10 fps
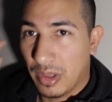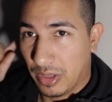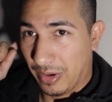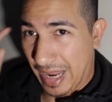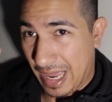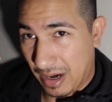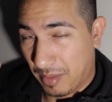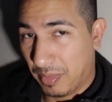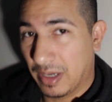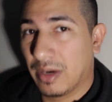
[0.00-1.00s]
their head
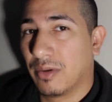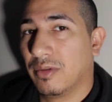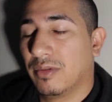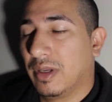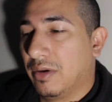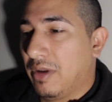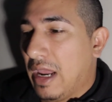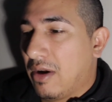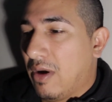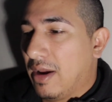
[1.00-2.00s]
up, and it'll
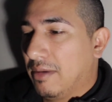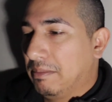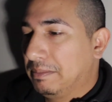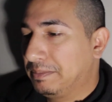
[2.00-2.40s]
neck crank them.